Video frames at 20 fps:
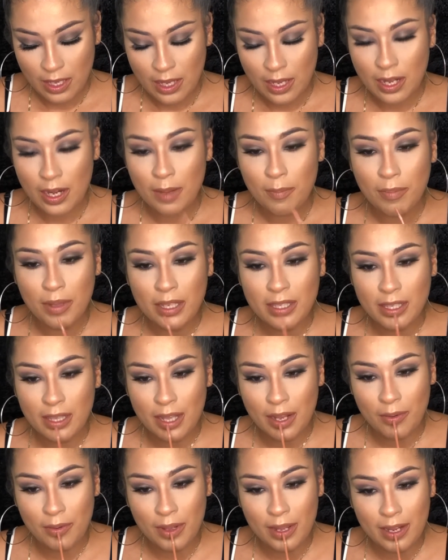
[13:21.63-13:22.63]
And I'm placing
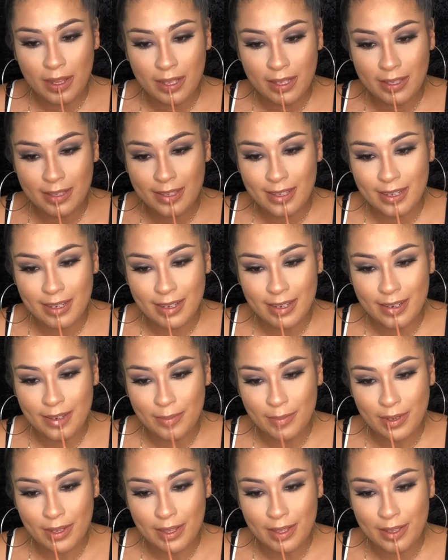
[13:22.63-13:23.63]
that right in the center of
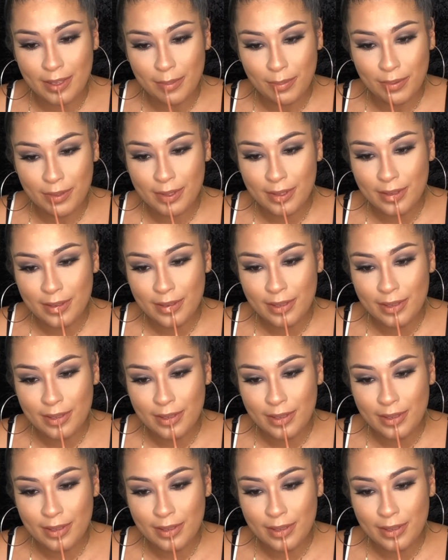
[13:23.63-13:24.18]
my lips,